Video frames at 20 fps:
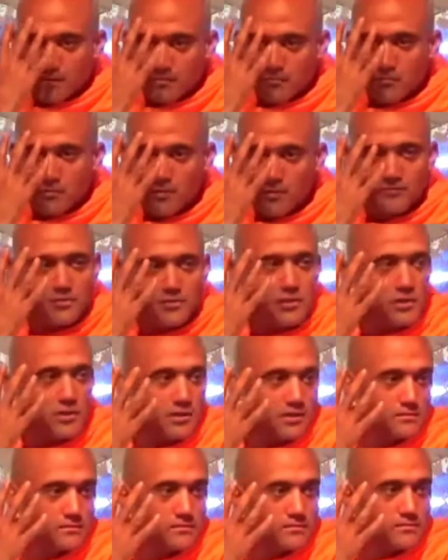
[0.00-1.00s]
full of
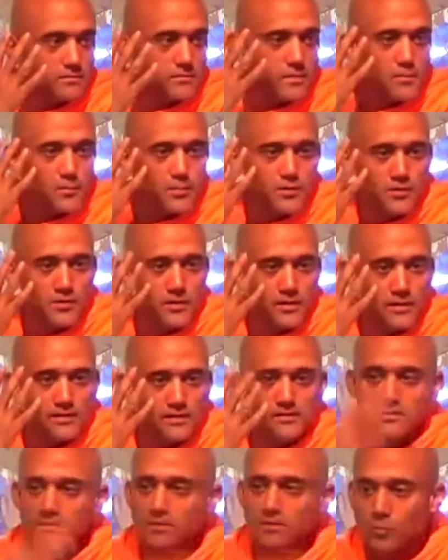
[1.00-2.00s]
dirt,
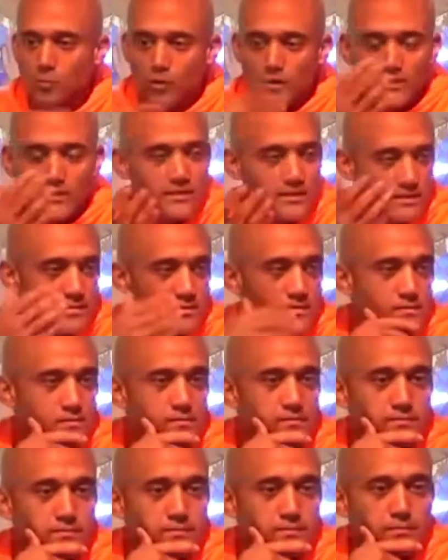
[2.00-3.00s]
impurities, worldliness.
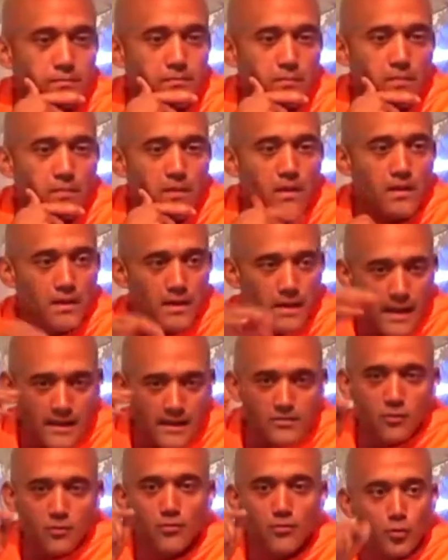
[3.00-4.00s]
And
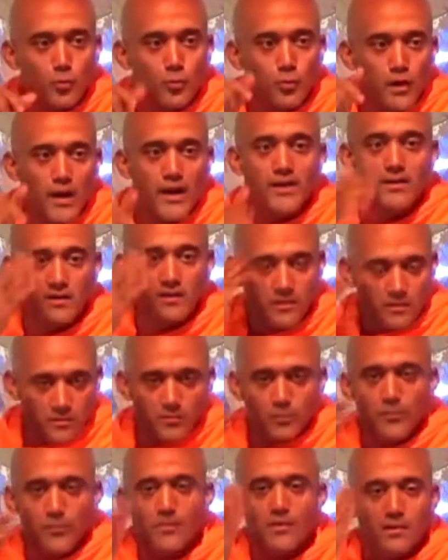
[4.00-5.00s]
so through prayer,
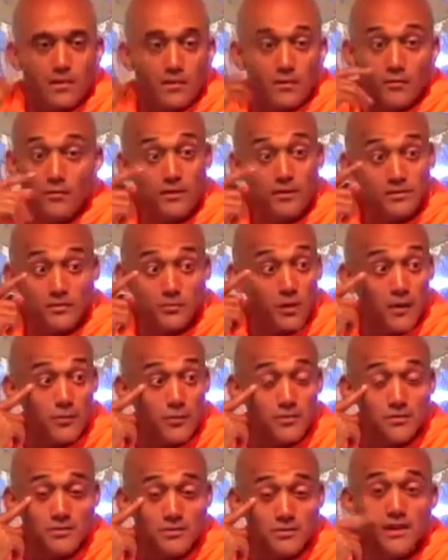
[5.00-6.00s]
Sri
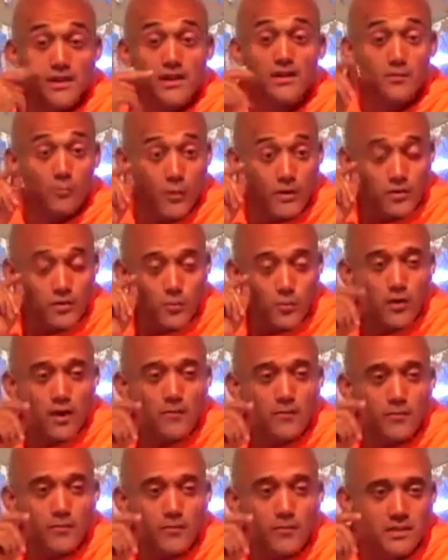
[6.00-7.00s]
Ramakrishna used to say, when you pray
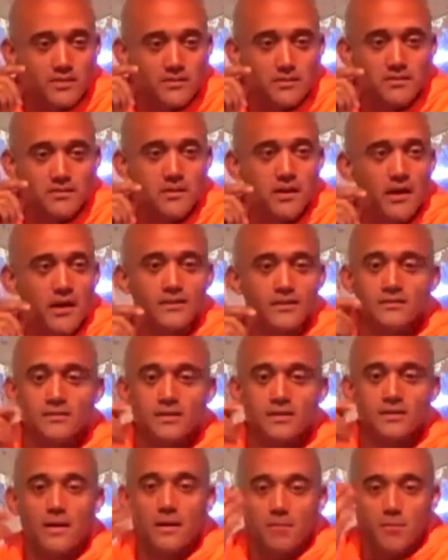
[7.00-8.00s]
with tears in your eyes,
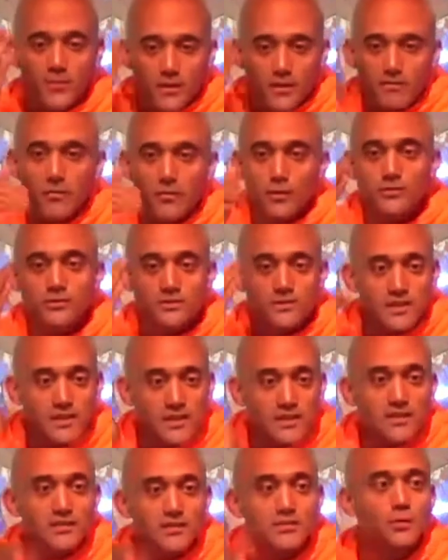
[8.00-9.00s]
those
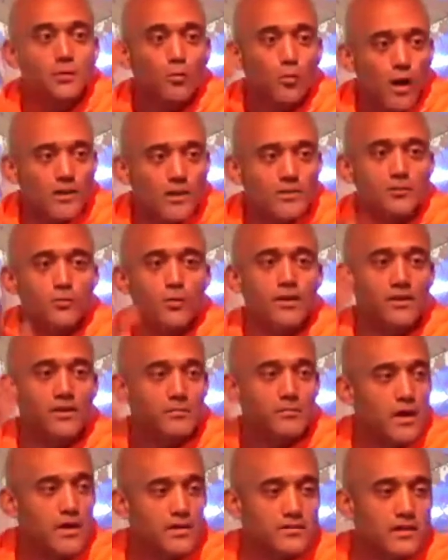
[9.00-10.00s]
tears will wash away the
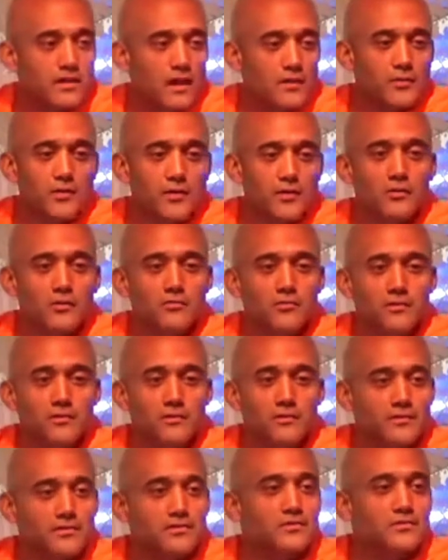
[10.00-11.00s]
mud covering
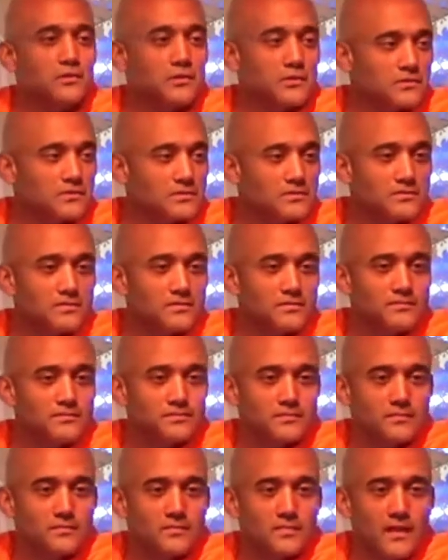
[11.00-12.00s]
over the soul
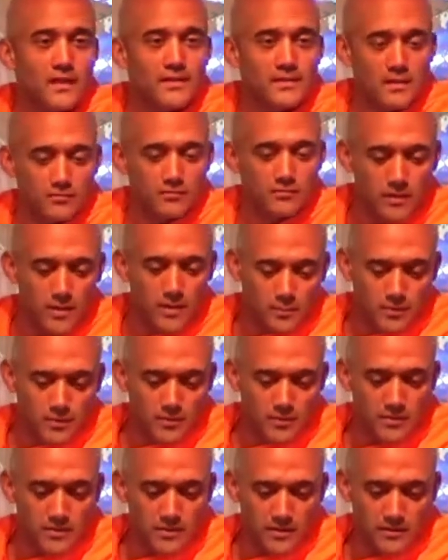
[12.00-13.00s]
and give you that
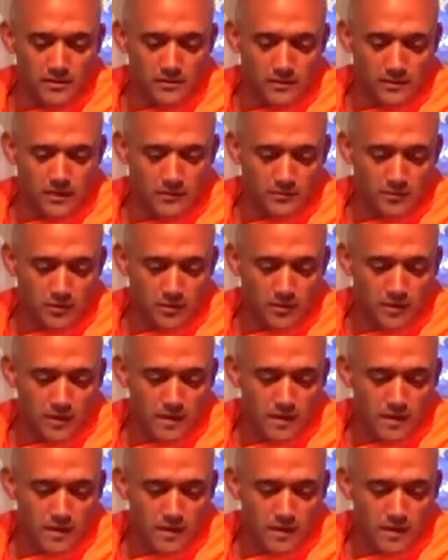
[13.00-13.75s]
purity that you're looking for.